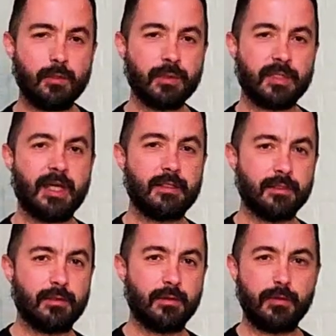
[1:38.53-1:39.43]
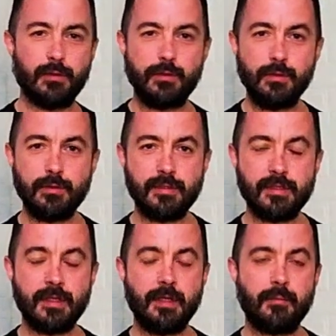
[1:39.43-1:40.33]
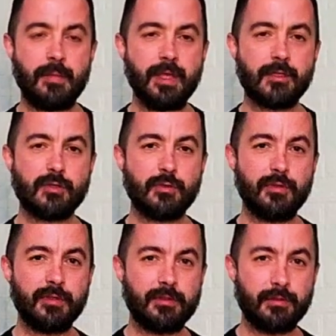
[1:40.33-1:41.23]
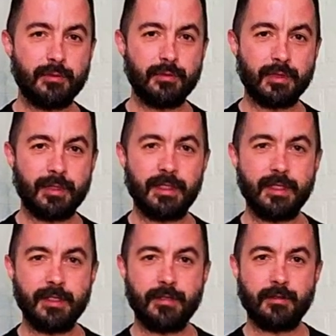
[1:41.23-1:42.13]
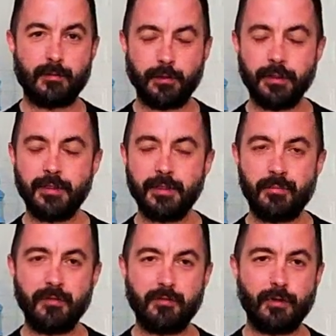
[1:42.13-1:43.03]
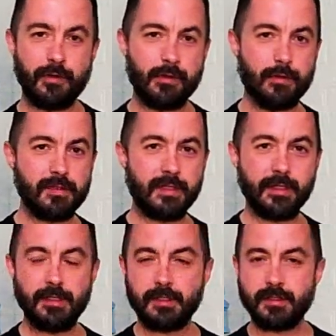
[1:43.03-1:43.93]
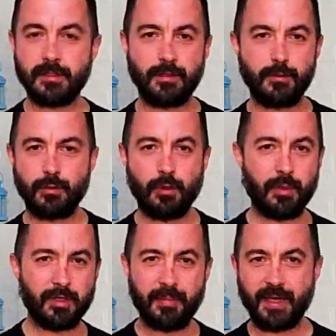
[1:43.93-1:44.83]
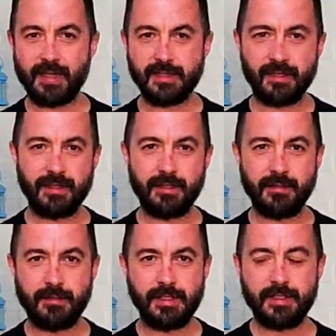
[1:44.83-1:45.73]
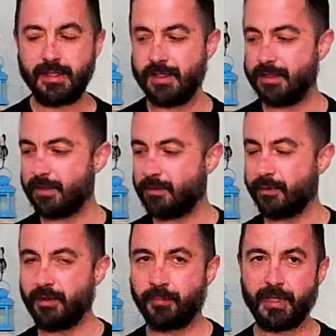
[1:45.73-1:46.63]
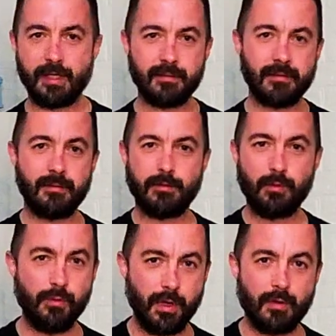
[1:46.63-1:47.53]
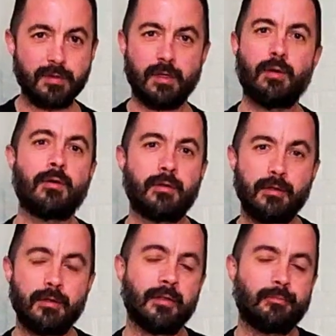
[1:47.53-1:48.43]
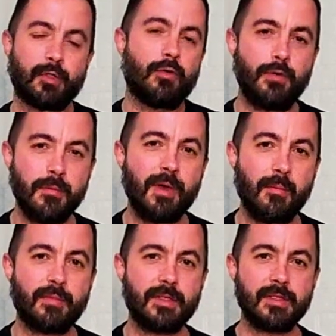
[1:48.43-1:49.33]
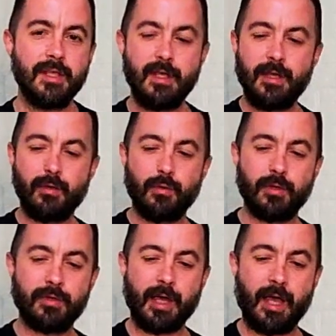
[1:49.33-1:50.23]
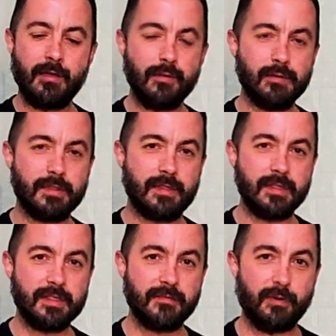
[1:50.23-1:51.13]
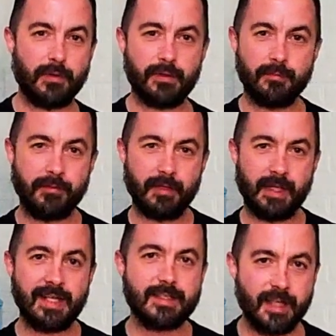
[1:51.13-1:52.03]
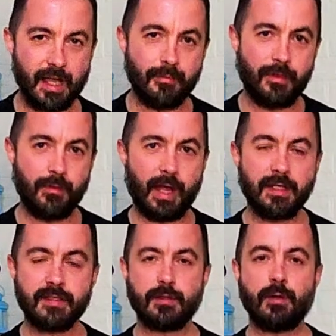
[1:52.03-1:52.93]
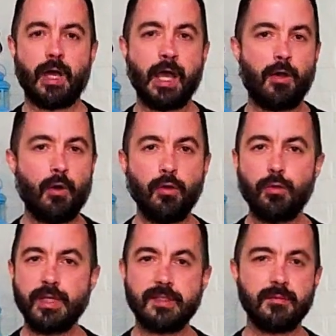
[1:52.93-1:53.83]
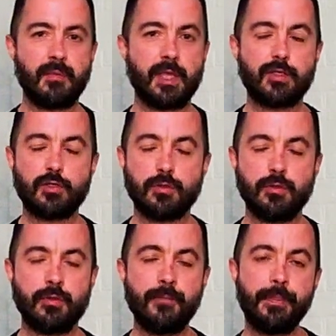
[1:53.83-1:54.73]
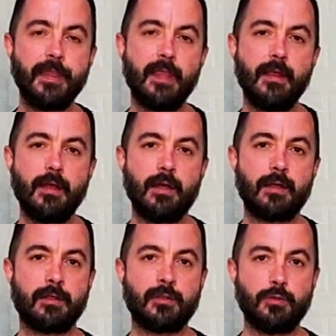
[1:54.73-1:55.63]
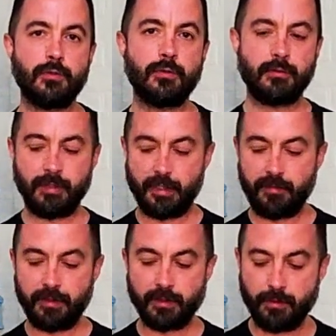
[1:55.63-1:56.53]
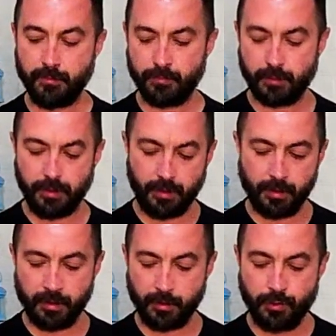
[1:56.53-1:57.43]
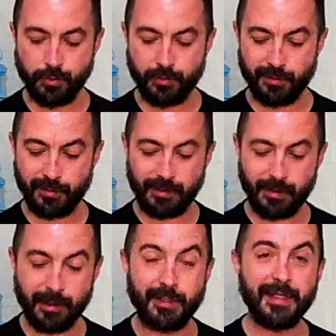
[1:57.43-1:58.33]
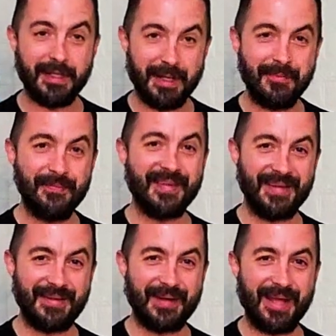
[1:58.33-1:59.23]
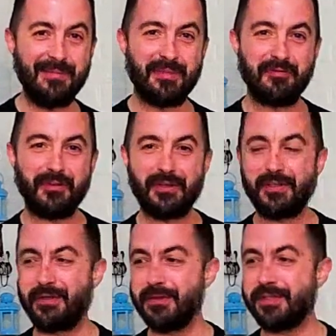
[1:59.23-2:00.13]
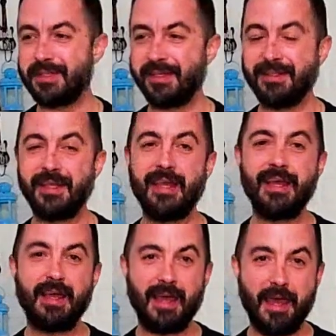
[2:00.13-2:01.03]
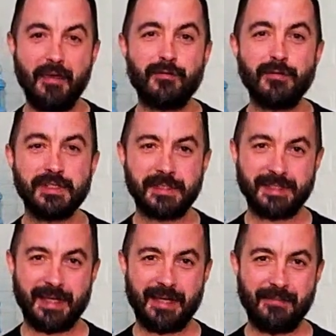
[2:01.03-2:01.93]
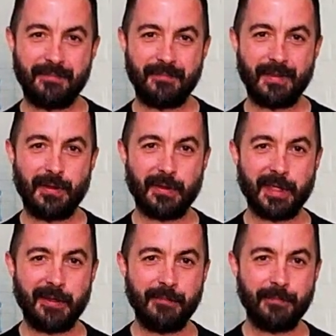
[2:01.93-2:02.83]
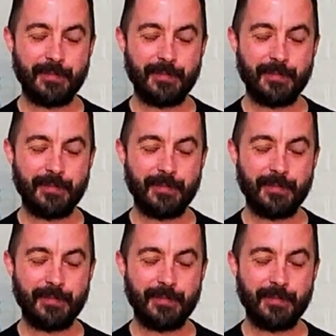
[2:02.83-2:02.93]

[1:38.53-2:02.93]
what cutting tool you use, make sure to clean it thoroughly before using it, so you don't want to pass any disease to the plant. Who knows, or who remembers what I used this for the last time, right? So I always make sure to give it a good cleanup right before using it every time. Okay,